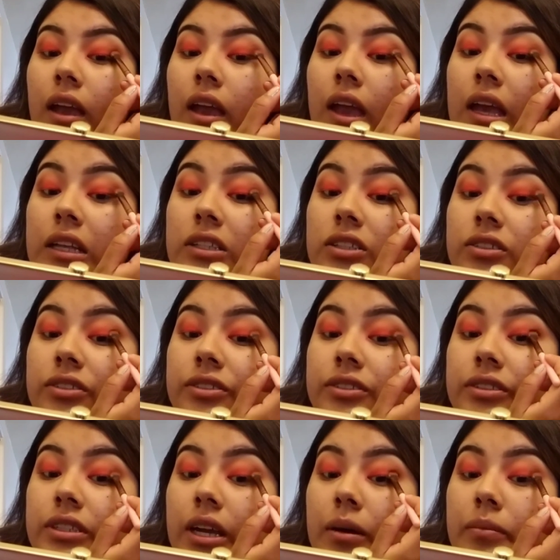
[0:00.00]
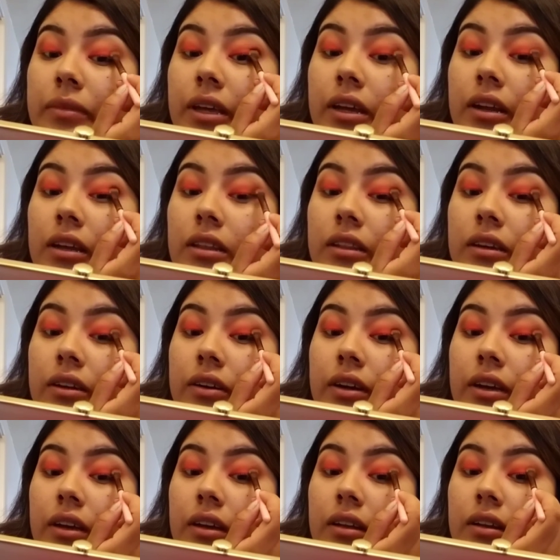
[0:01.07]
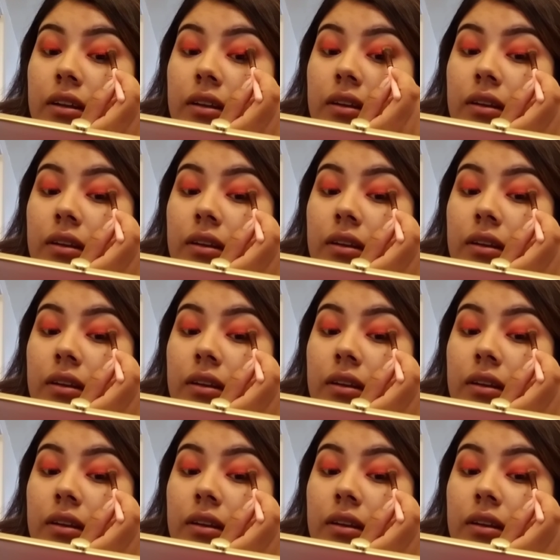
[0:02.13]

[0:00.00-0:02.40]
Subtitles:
and just stamp that in there again.